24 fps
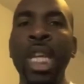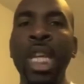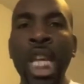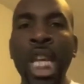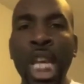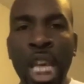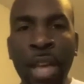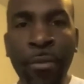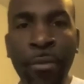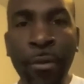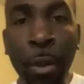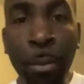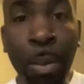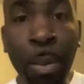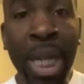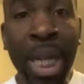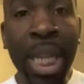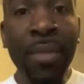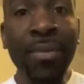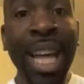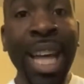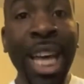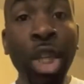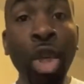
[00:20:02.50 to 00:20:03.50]
If you
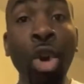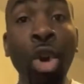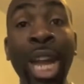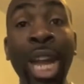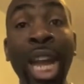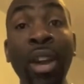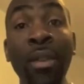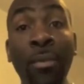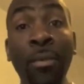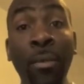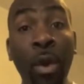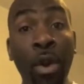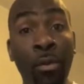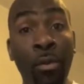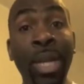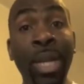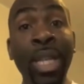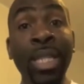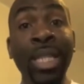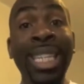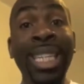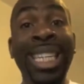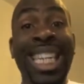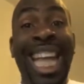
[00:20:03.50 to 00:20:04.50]
believe that you're here for a
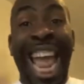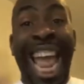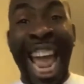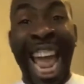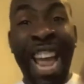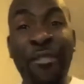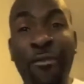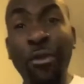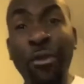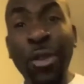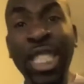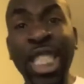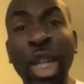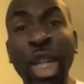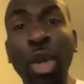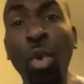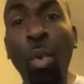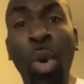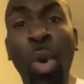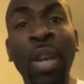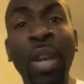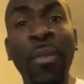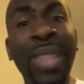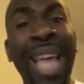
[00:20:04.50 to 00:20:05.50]
reason, every single
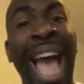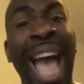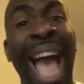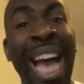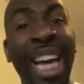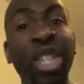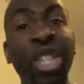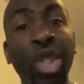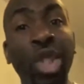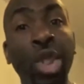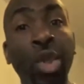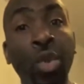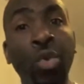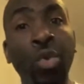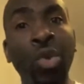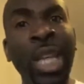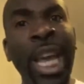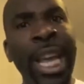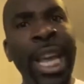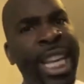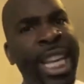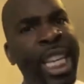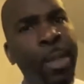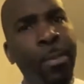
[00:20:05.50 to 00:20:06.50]
one of the actions you
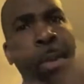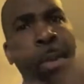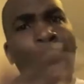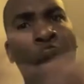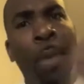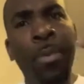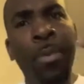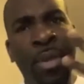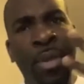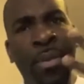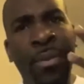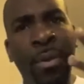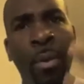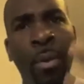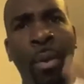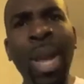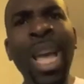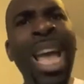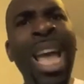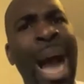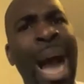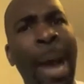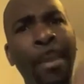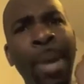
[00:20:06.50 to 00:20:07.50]
take is purposeful.
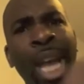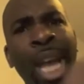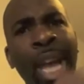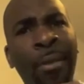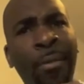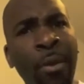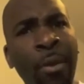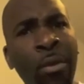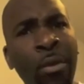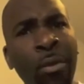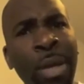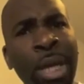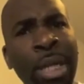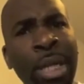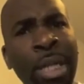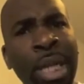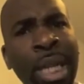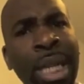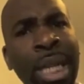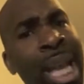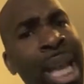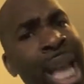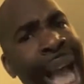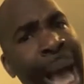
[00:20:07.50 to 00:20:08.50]
I'm here for a
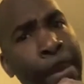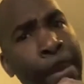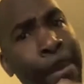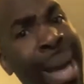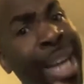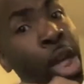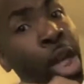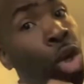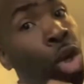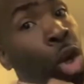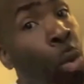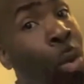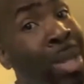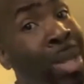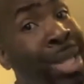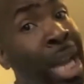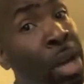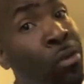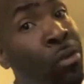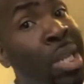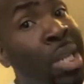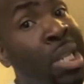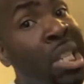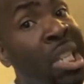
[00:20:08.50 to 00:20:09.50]
reason. I might not know what that
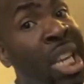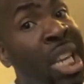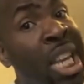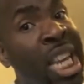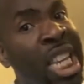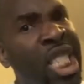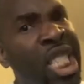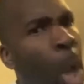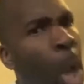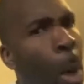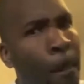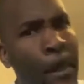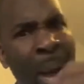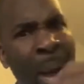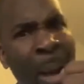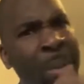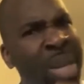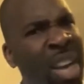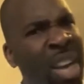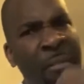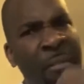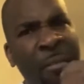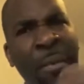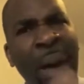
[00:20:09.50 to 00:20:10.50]
reason is, but I'm
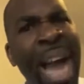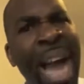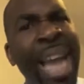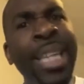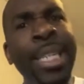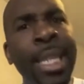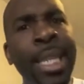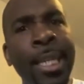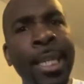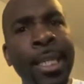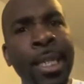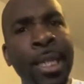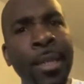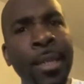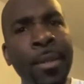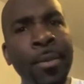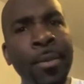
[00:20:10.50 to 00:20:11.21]
going to find it.